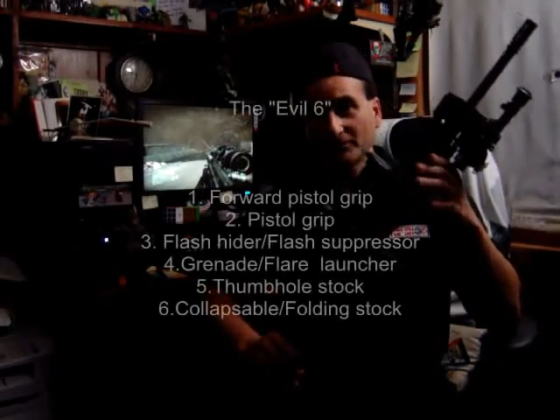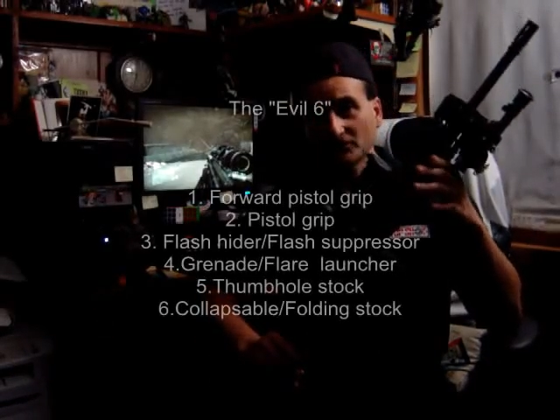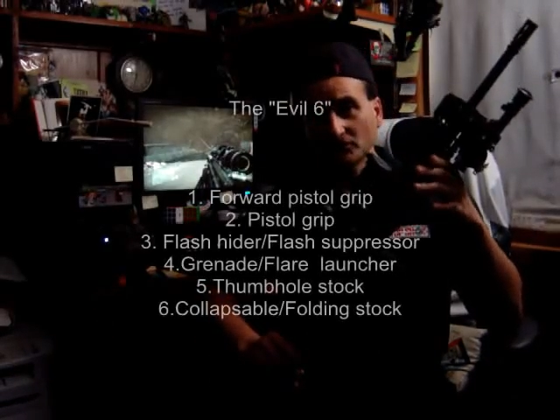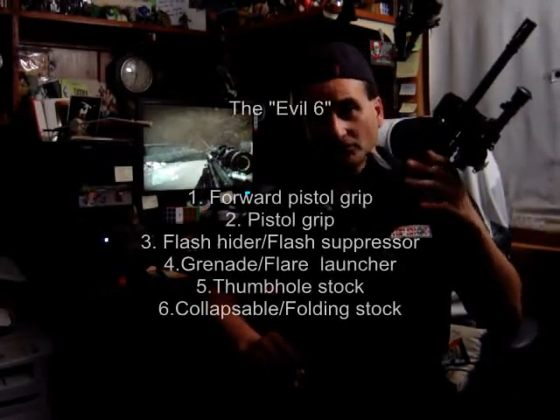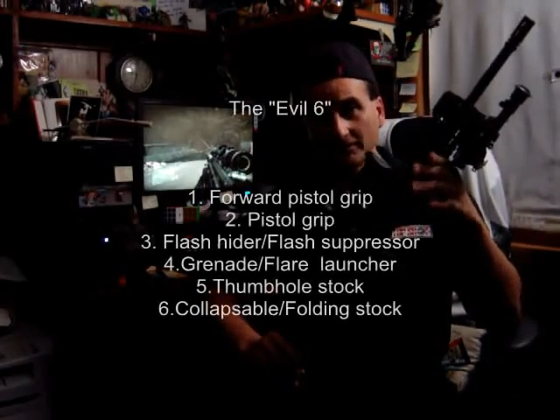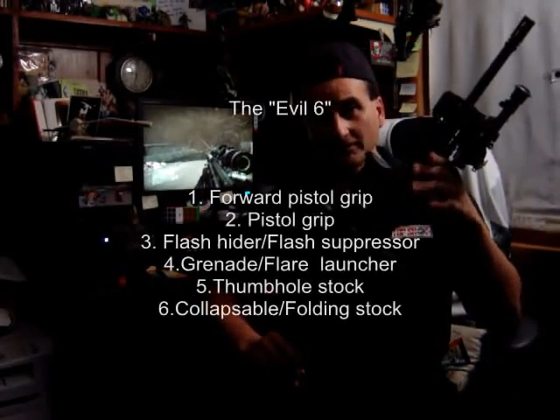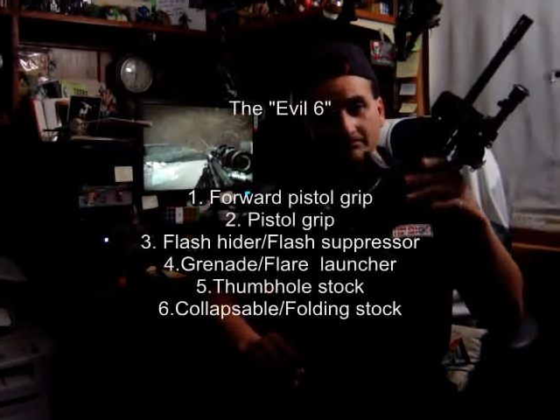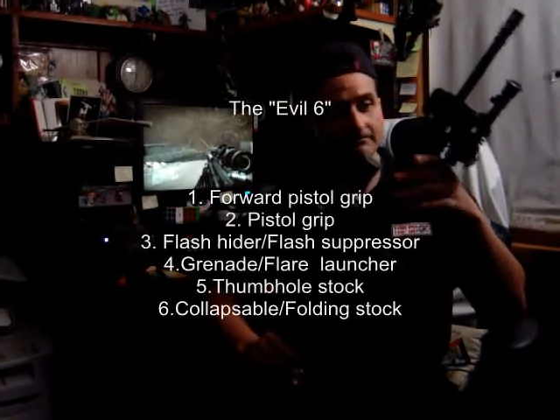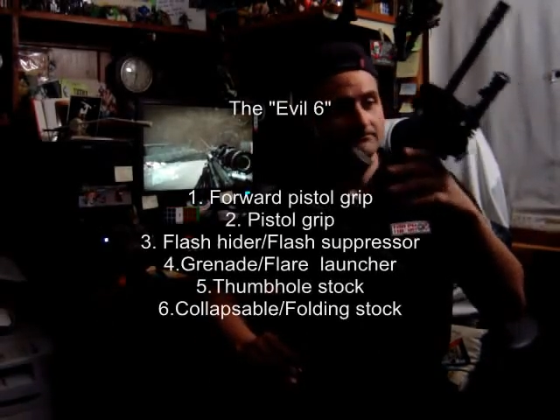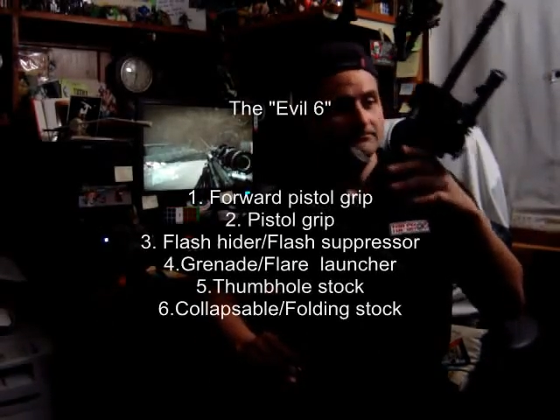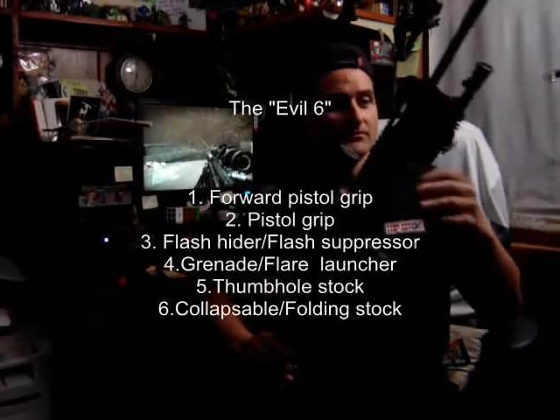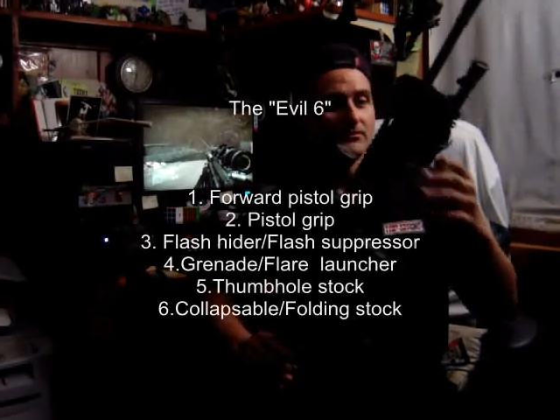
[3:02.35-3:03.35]
pistol grip,
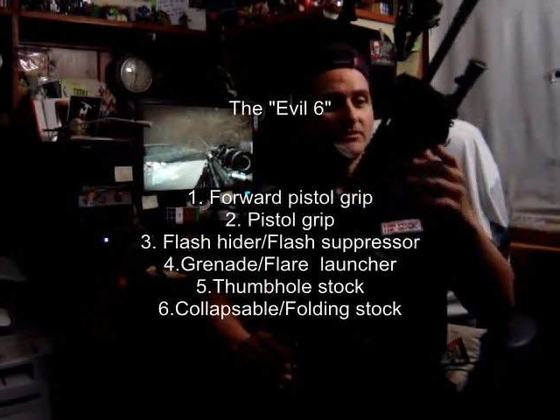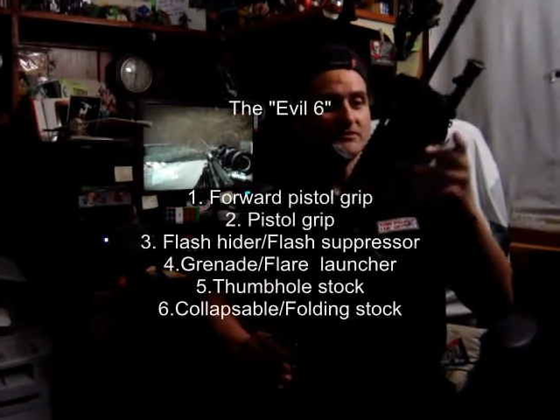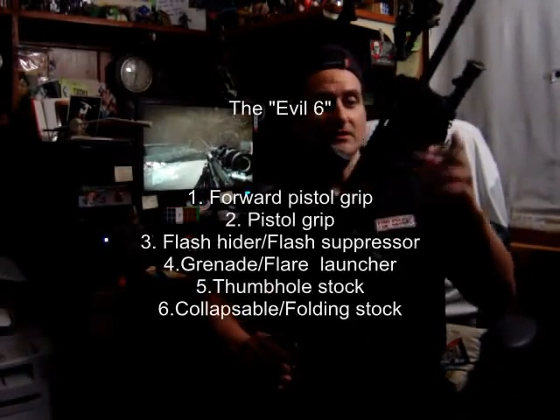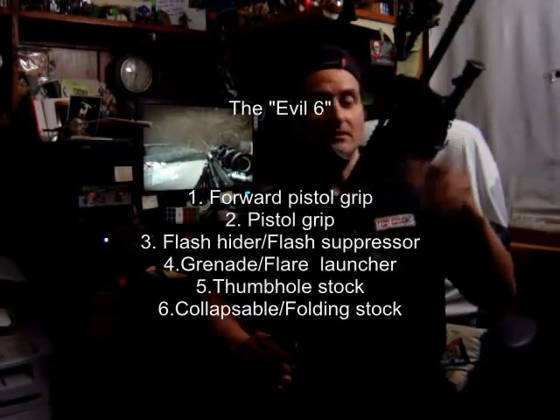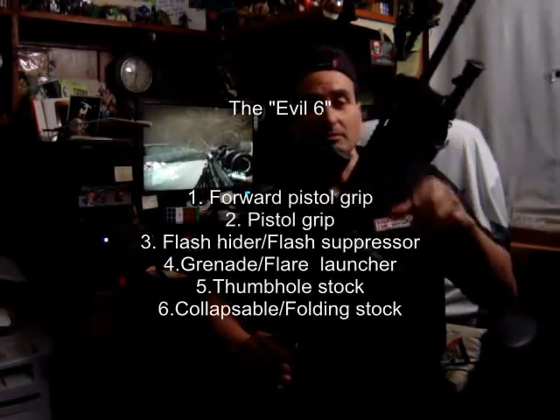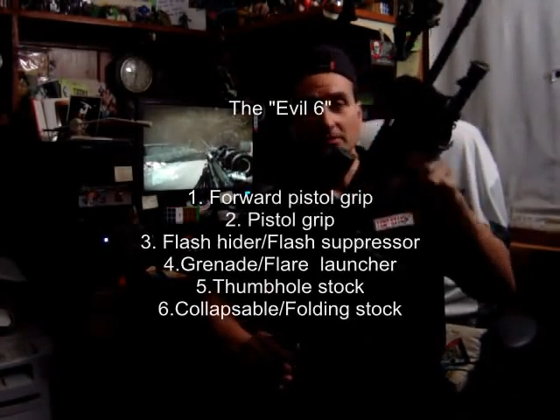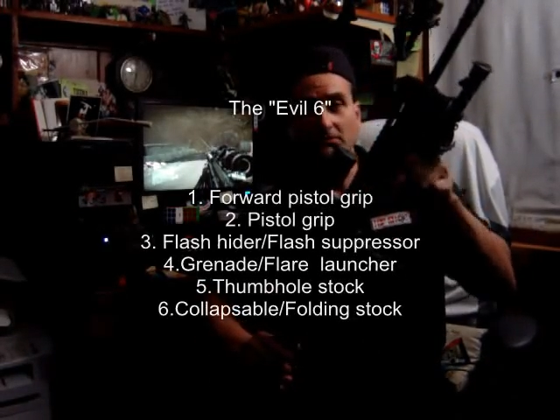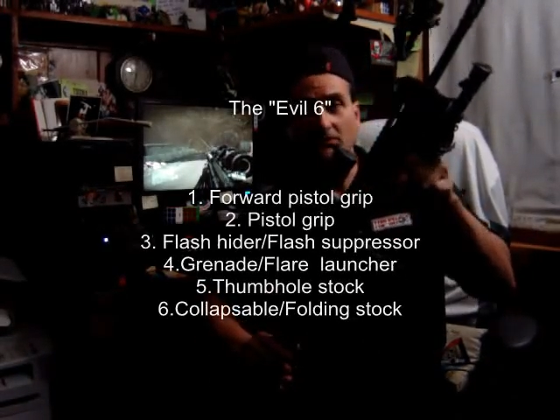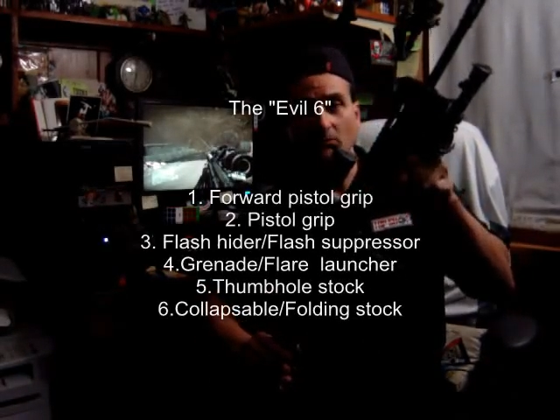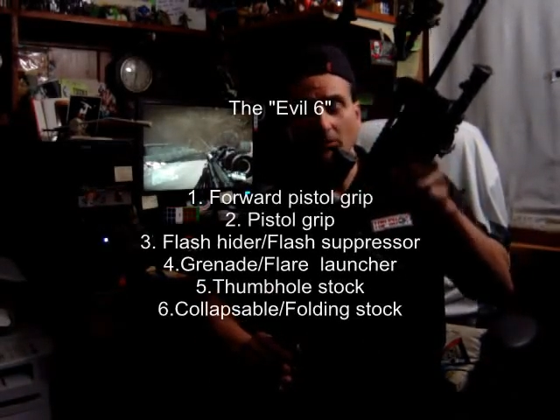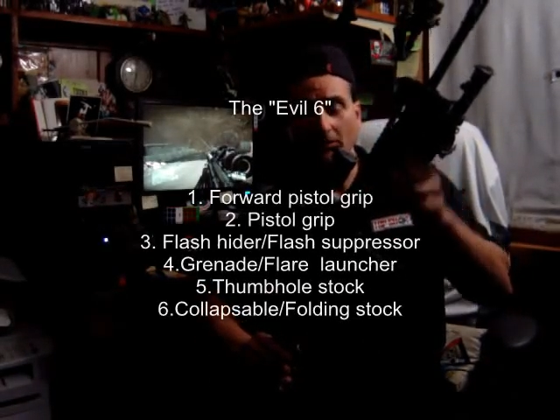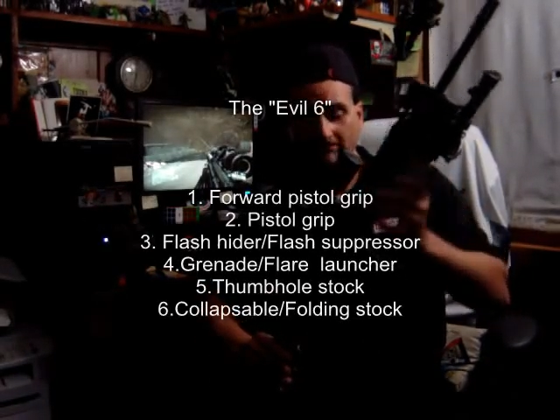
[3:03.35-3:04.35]
which is up here
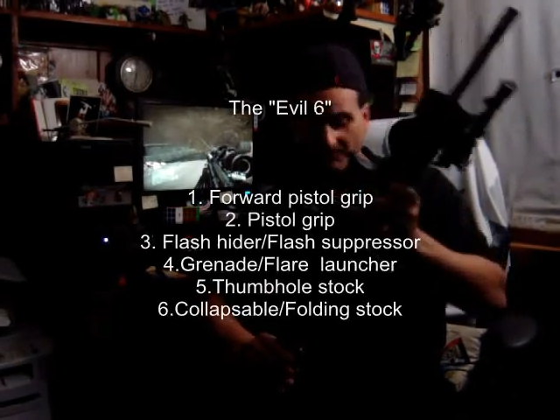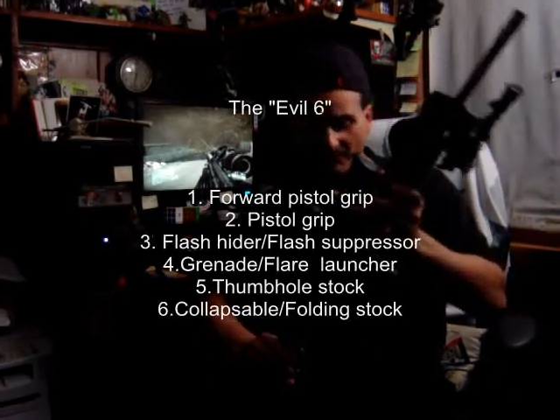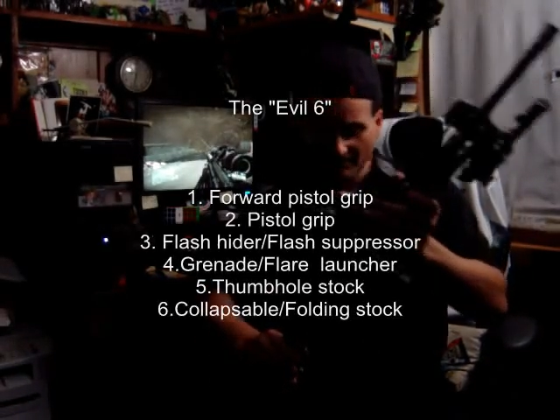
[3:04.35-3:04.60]
somewhere,